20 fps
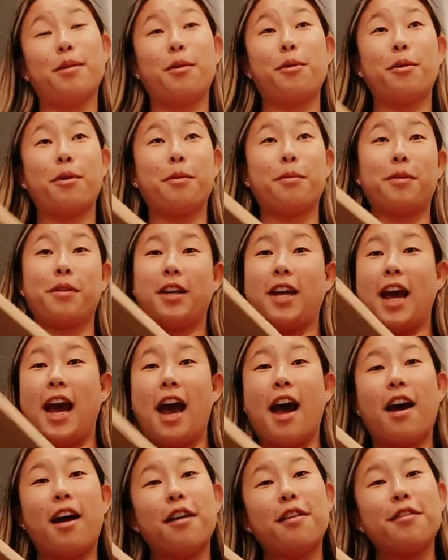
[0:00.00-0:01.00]
horrible to
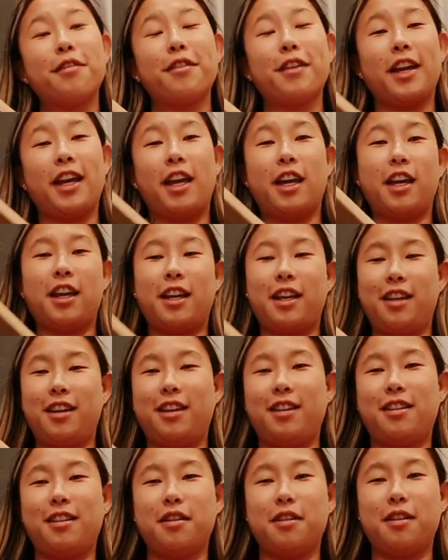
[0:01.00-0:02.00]
have
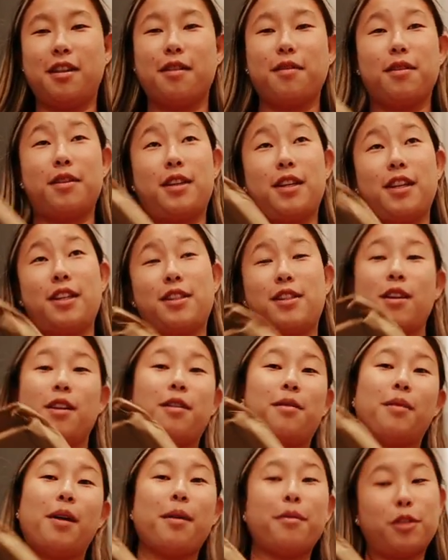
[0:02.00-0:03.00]
and everything,
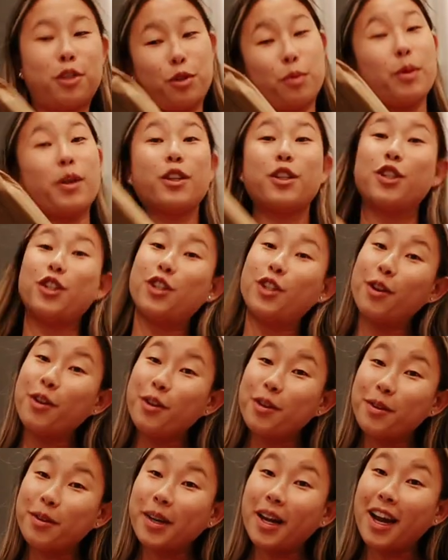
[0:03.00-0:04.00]
so I just wanted to show
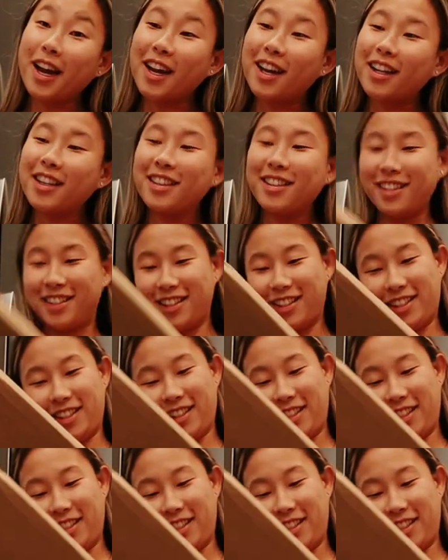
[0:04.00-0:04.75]
you guys.